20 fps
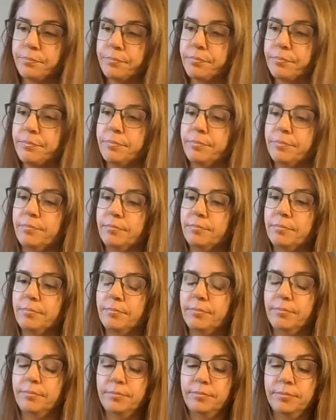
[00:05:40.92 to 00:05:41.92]

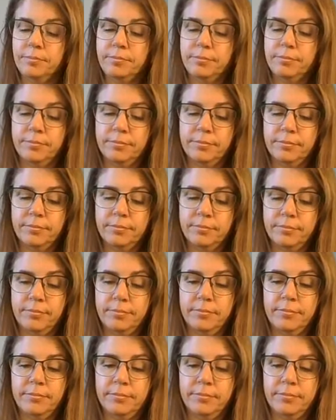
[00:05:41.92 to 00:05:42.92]

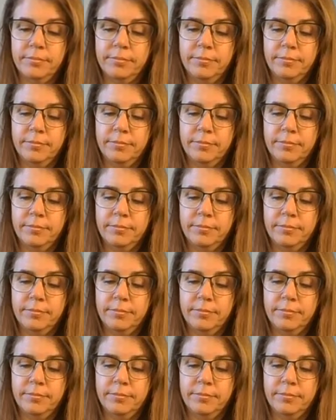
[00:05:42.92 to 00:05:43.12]
(no one is talking)